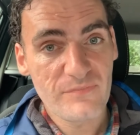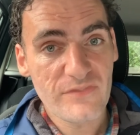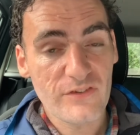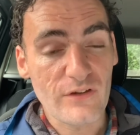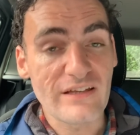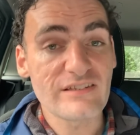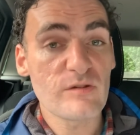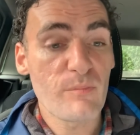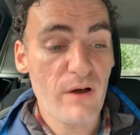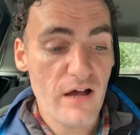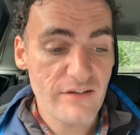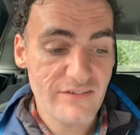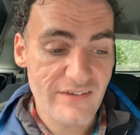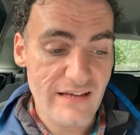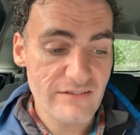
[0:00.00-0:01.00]
So that's your
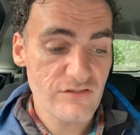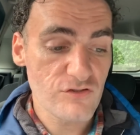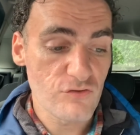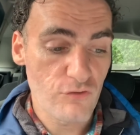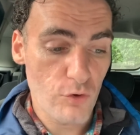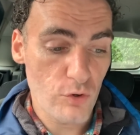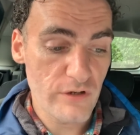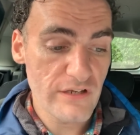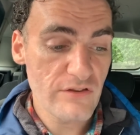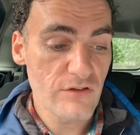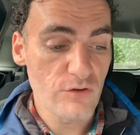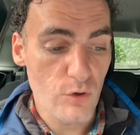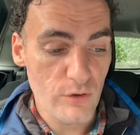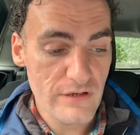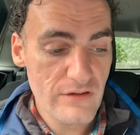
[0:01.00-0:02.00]
past tense, your roedd
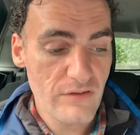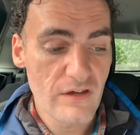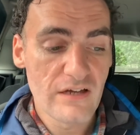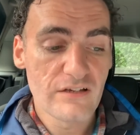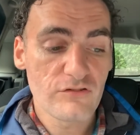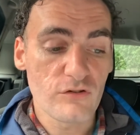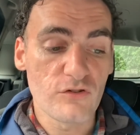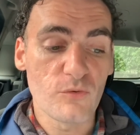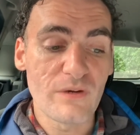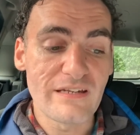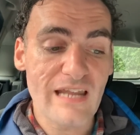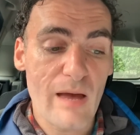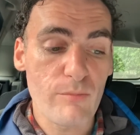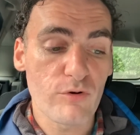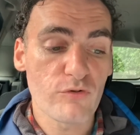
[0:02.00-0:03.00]
and oedd. So
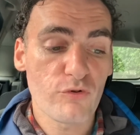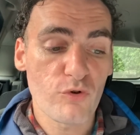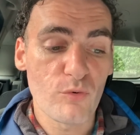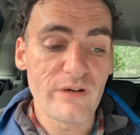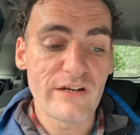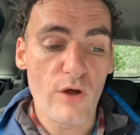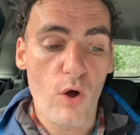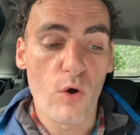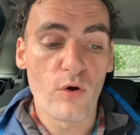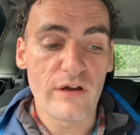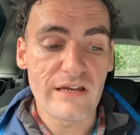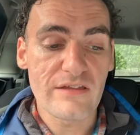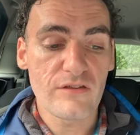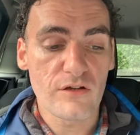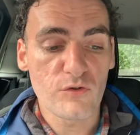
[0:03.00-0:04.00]
dwi'n nabod rhywun
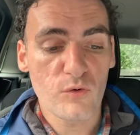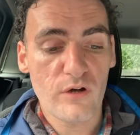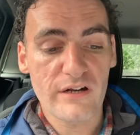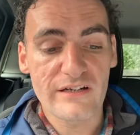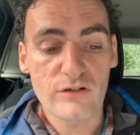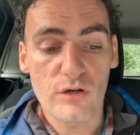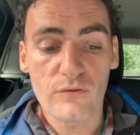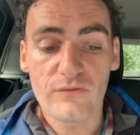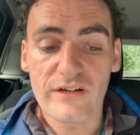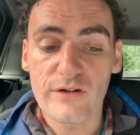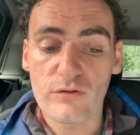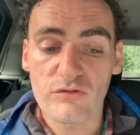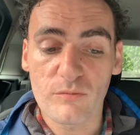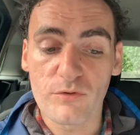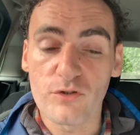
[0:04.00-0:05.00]
oedd yn chwarae golf. I
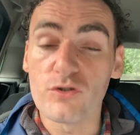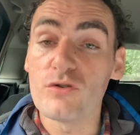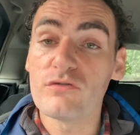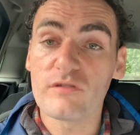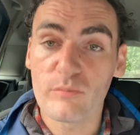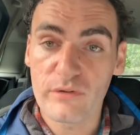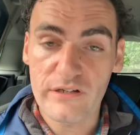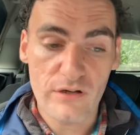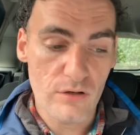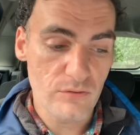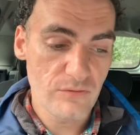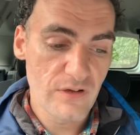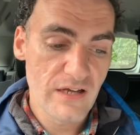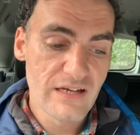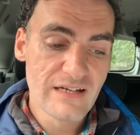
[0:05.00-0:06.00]
know someone who used to play
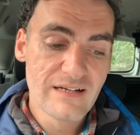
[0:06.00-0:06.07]
golf.